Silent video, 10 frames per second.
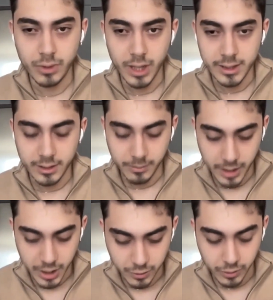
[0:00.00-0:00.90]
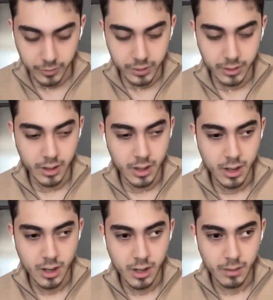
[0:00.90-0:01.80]
pricing page views,
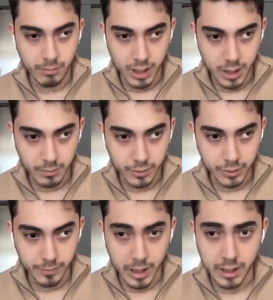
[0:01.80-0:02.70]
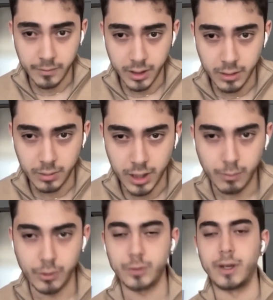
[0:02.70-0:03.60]
bottom funnel
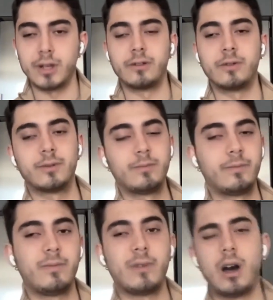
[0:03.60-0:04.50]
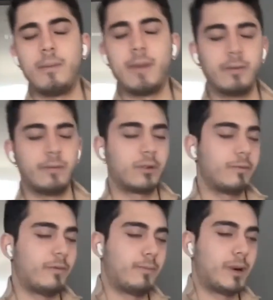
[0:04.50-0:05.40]
blog post page views. And
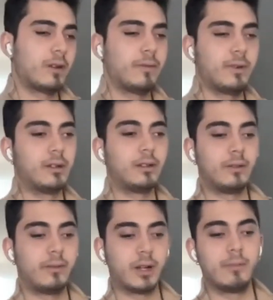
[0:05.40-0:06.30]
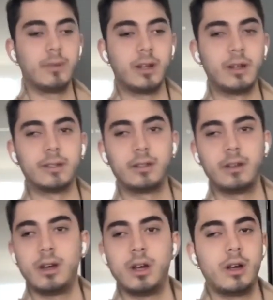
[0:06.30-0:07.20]
from bottom funnel, what I mean
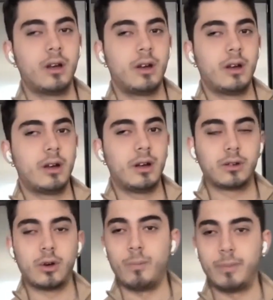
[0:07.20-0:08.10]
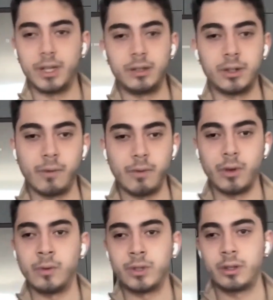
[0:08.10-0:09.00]
is competitor
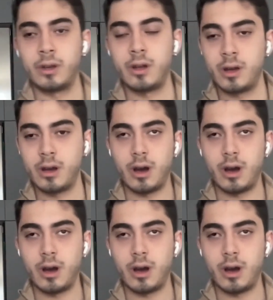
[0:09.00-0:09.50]
reviews,